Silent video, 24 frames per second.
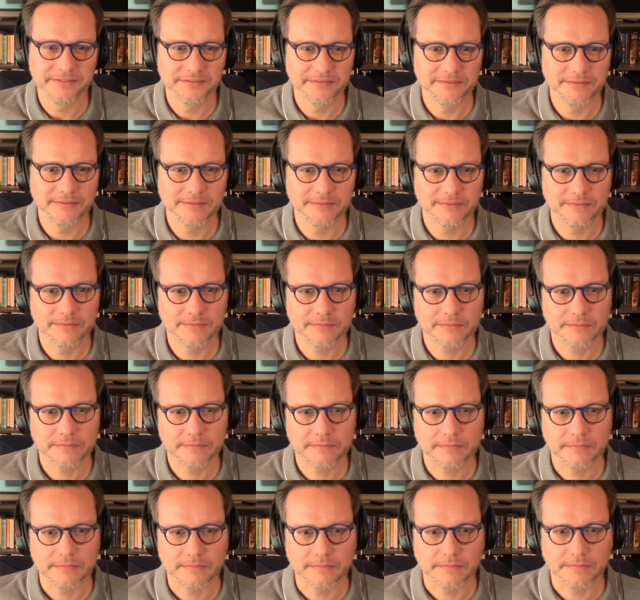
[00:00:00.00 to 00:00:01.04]

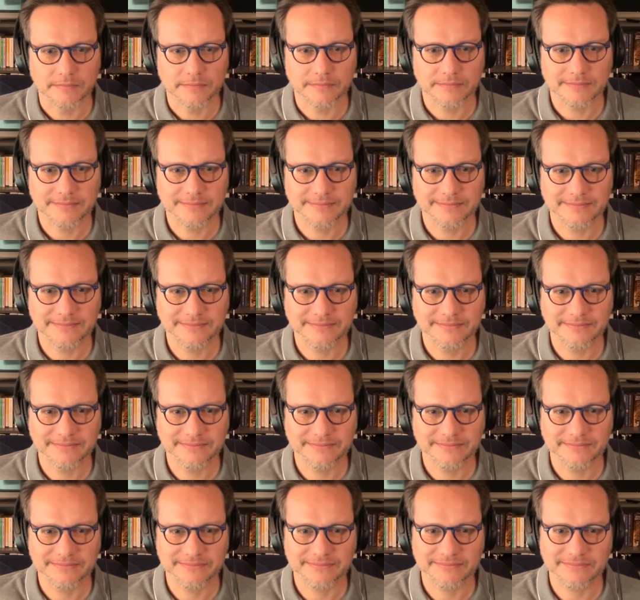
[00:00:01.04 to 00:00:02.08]

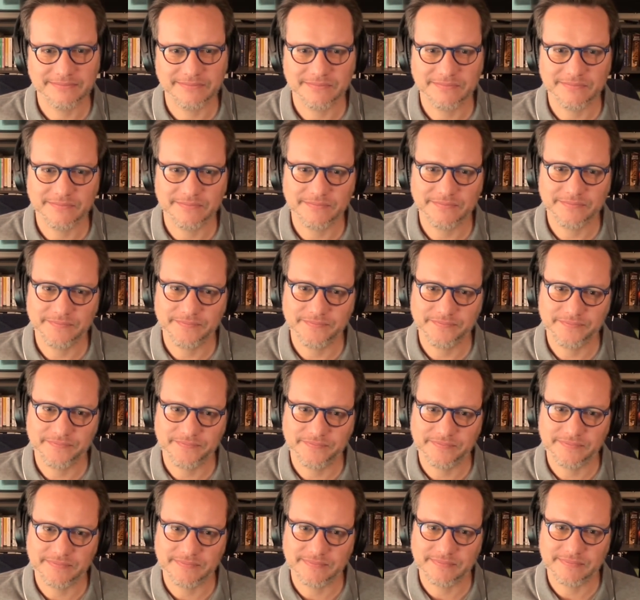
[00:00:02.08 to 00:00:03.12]

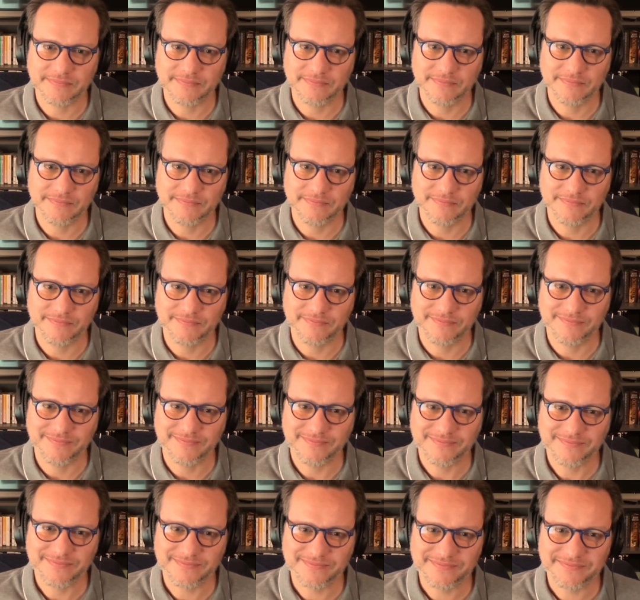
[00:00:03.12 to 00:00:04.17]

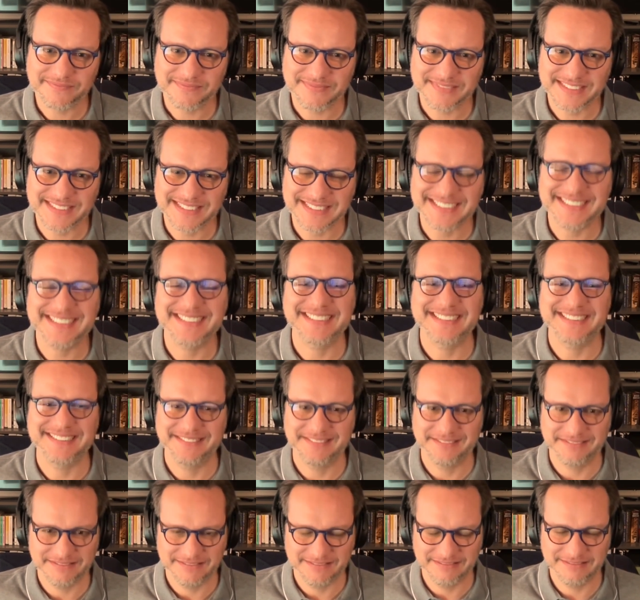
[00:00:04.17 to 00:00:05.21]

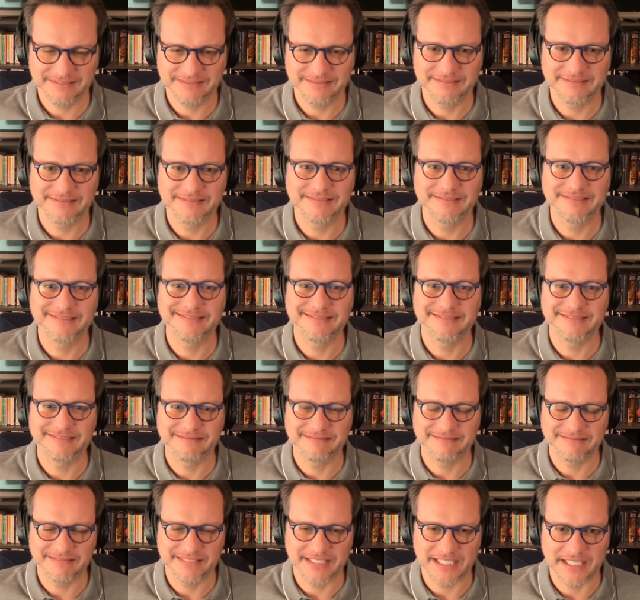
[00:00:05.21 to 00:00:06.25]

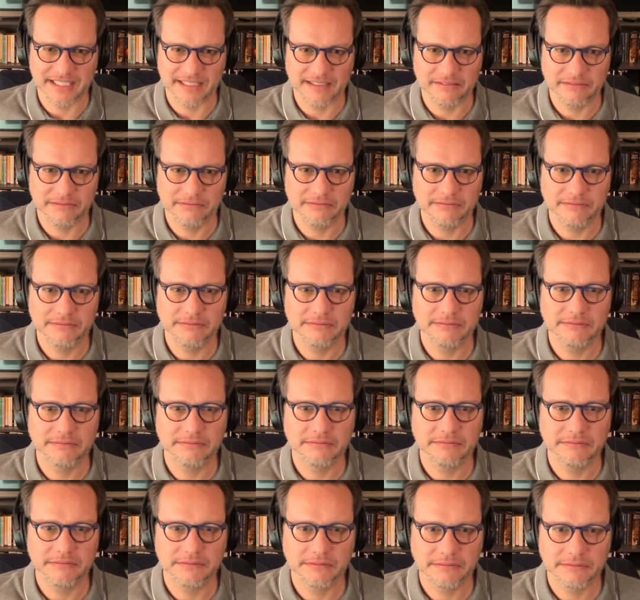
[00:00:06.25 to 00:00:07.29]

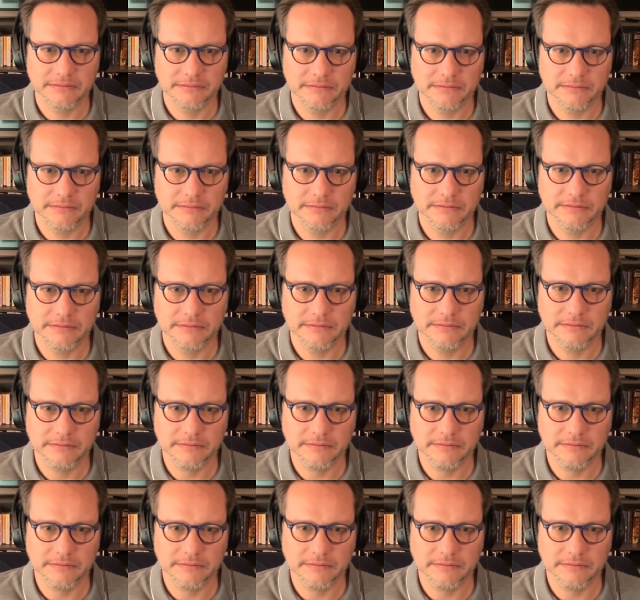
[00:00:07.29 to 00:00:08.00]
The person shown says nothing.